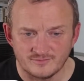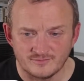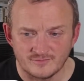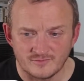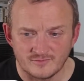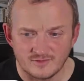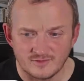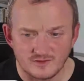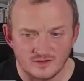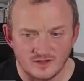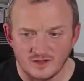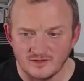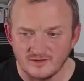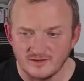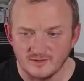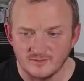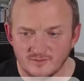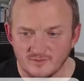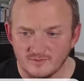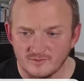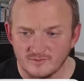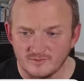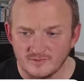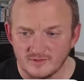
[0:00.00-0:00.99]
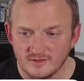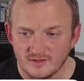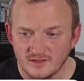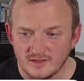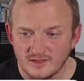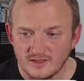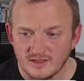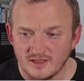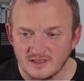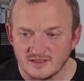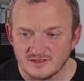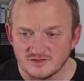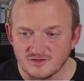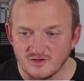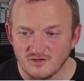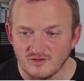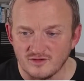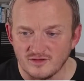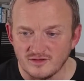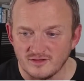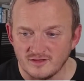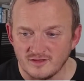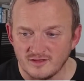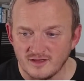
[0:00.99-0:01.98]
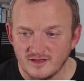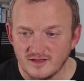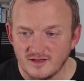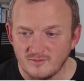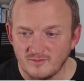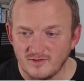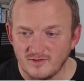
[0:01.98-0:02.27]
I think. Sorry, that's a